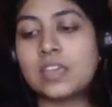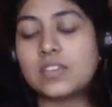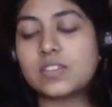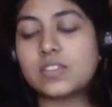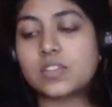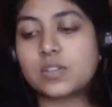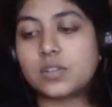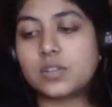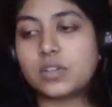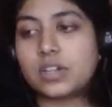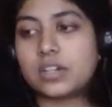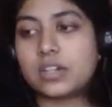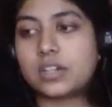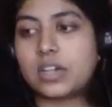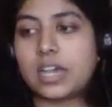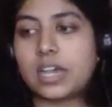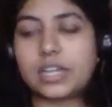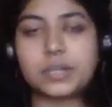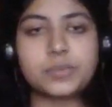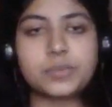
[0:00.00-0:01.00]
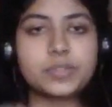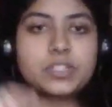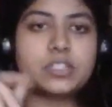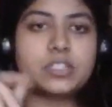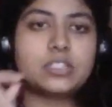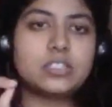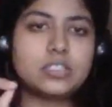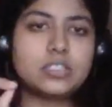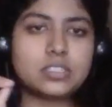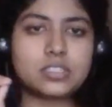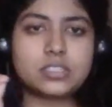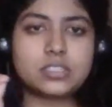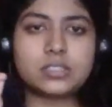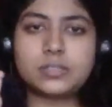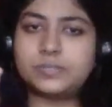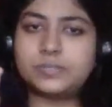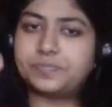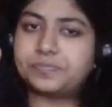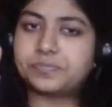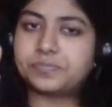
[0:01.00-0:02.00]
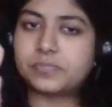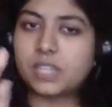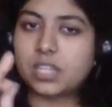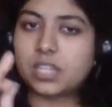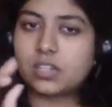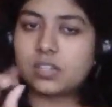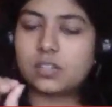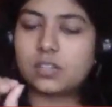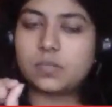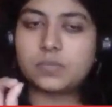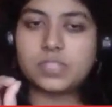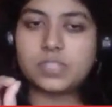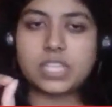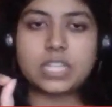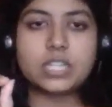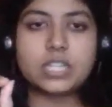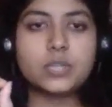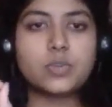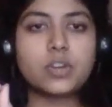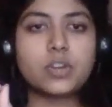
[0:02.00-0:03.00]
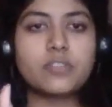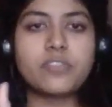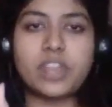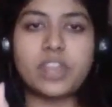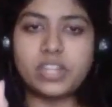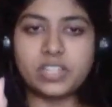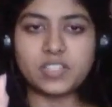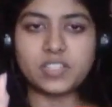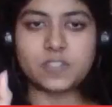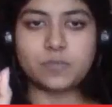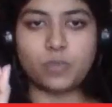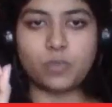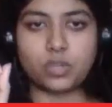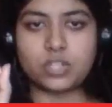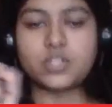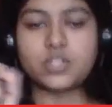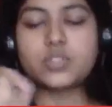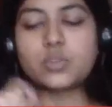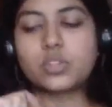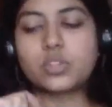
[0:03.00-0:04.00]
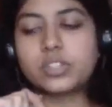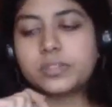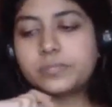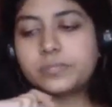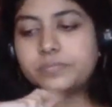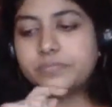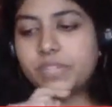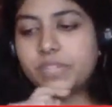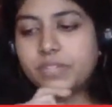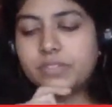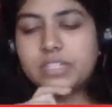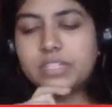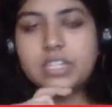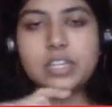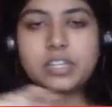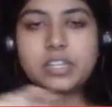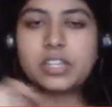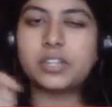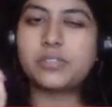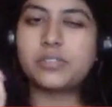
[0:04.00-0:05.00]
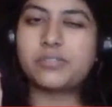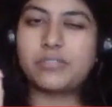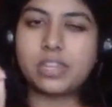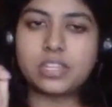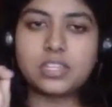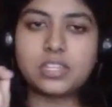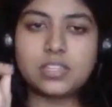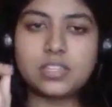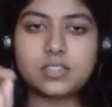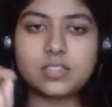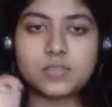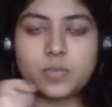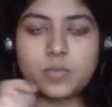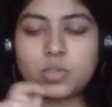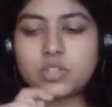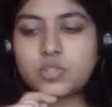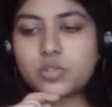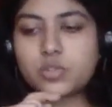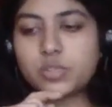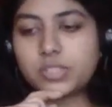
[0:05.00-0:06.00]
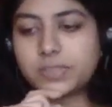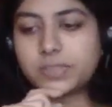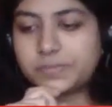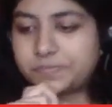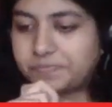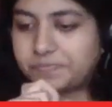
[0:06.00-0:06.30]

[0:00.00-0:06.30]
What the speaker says: So, I will tell you a very small story. I will narrate a very small story.